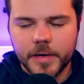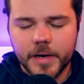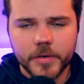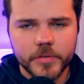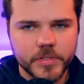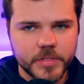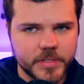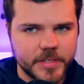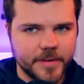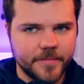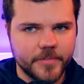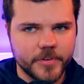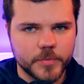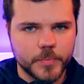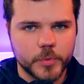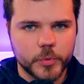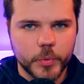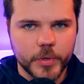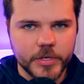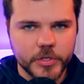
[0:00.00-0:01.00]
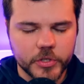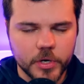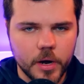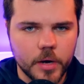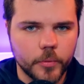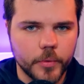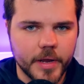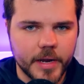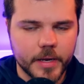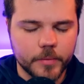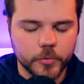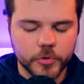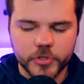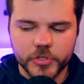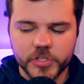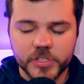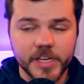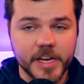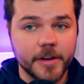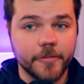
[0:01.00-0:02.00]
Here's the difference between John Wick and, we'll
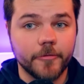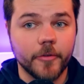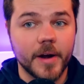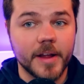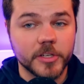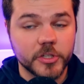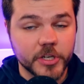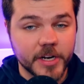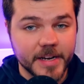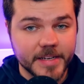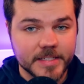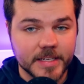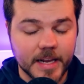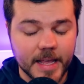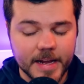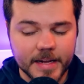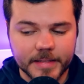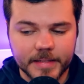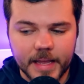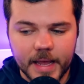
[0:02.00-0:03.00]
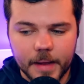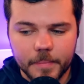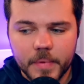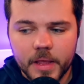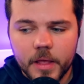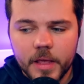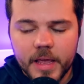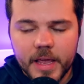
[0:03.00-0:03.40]
just say, a franchise like that.